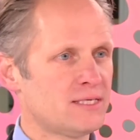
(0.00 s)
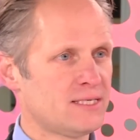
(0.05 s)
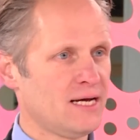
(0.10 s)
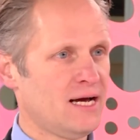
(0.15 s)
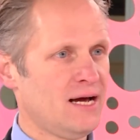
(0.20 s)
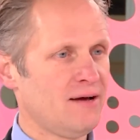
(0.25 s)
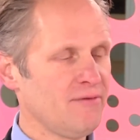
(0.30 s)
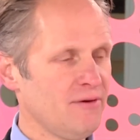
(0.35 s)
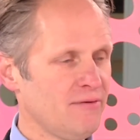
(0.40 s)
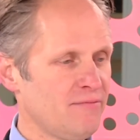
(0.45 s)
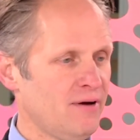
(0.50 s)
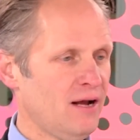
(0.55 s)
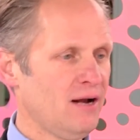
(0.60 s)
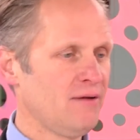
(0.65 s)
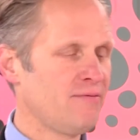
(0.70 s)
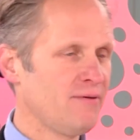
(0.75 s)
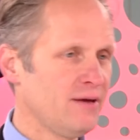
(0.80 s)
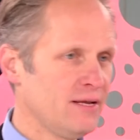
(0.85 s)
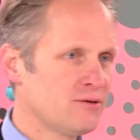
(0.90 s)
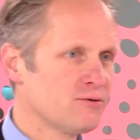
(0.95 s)
a TAVI valve
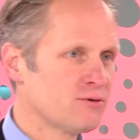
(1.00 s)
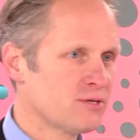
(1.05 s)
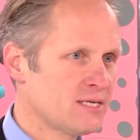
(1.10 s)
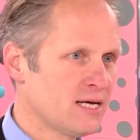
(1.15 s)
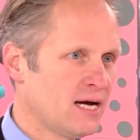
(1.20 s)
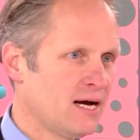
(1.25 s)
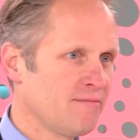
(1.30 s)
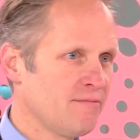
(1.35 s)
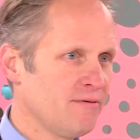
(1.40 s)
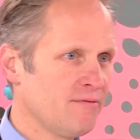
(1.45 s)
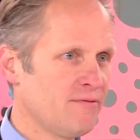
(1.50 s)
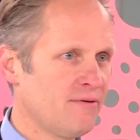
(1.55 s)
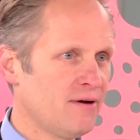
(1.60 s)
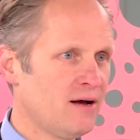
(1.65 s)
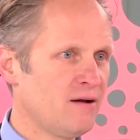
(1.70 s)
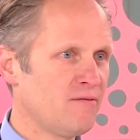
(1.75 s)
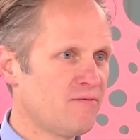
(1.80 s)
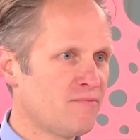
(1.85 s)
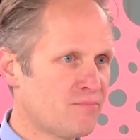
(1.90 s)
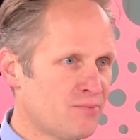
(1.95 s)
yeah. into a TAVI
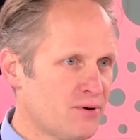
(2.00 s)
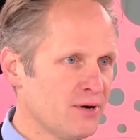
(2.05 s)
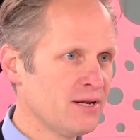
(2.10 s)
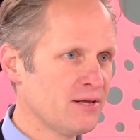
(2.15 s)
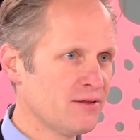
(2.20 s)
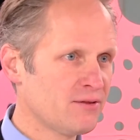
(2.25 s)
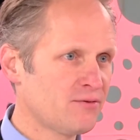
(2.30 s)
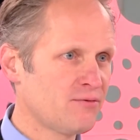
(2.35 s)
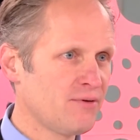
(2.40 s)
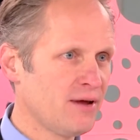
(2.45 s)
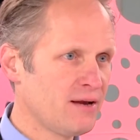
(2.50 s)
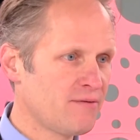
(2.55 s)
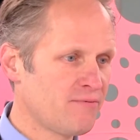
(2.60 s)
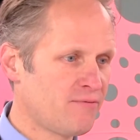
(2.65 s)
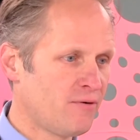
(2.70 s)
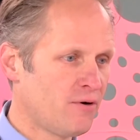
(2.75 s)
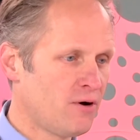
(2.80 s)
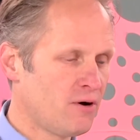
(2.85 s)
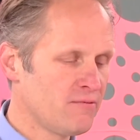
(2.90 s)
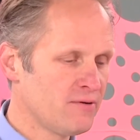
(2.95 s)
valve pretty
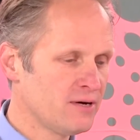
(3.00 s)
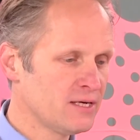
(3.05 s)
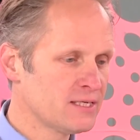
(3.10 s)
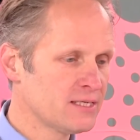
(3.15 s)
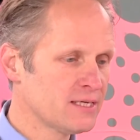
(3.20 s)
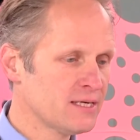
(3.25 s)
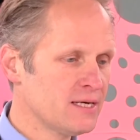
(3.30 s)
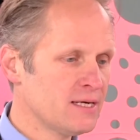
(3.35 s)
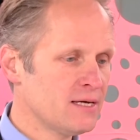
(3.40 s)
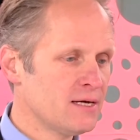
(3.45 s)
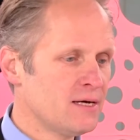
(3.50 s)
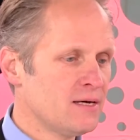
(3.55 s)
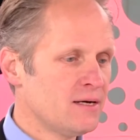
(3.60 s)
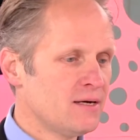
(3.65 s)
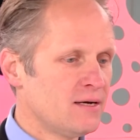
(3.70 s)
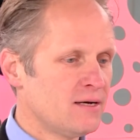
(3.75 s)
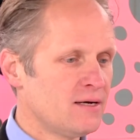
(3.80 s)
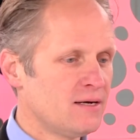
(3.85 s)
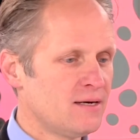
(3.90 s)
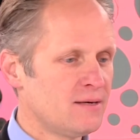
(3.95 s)
straightforward. Mm -hmm, mm -hmm
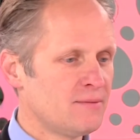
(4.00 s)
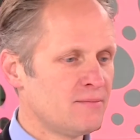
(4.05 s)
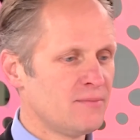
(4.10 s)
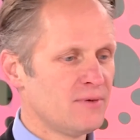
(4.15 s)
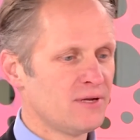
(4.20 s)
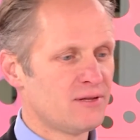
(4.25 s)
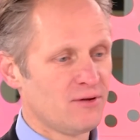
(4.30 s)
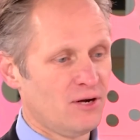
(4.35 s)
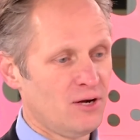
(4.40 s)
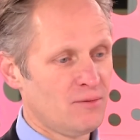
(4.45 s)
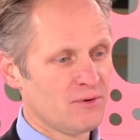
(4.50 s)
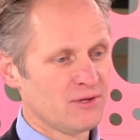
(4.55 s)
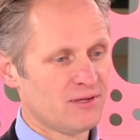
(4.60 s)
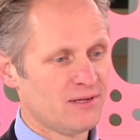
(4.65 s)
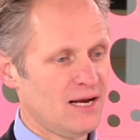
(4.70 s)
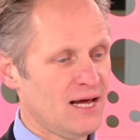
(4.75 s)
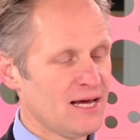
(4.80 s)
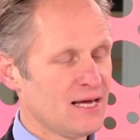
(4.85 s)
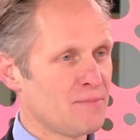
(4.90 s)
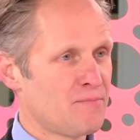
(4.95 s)
um, it's almost
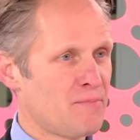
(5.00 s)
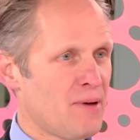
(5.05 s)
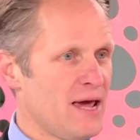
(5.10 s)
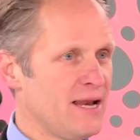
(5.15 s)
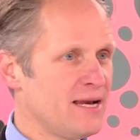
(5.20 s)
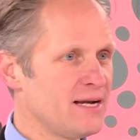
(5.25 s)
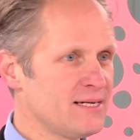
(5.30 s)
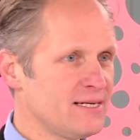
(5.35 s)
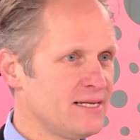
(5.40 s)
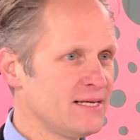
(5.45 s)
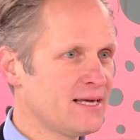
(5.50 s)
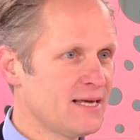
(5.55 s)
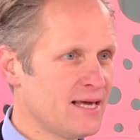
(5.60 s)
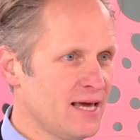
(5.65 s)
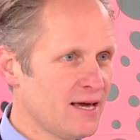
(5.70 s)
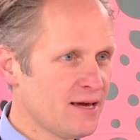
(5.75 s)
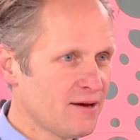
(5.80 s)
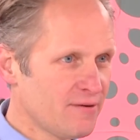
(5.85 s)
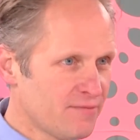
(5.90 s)
like a penalty kick.